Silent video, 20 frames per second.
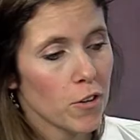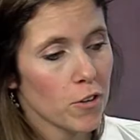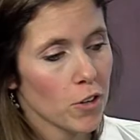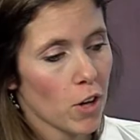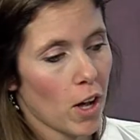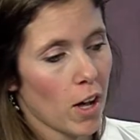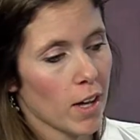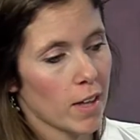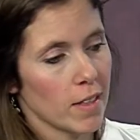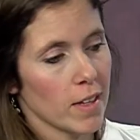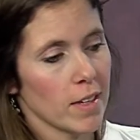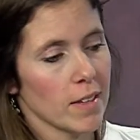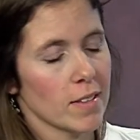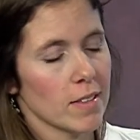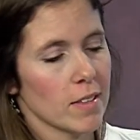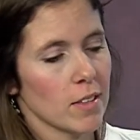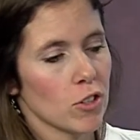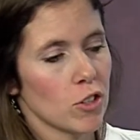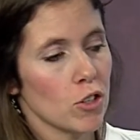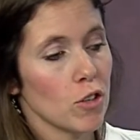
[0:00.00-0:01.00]
dog
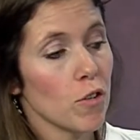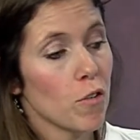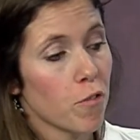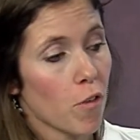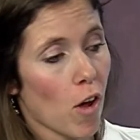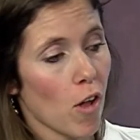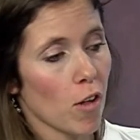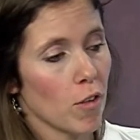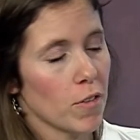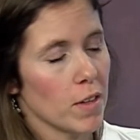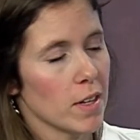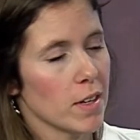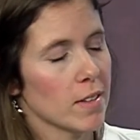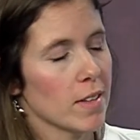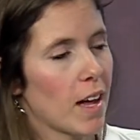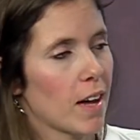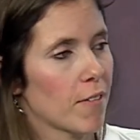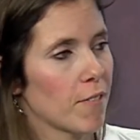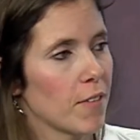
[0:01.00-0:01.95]
this. Do you follow the exact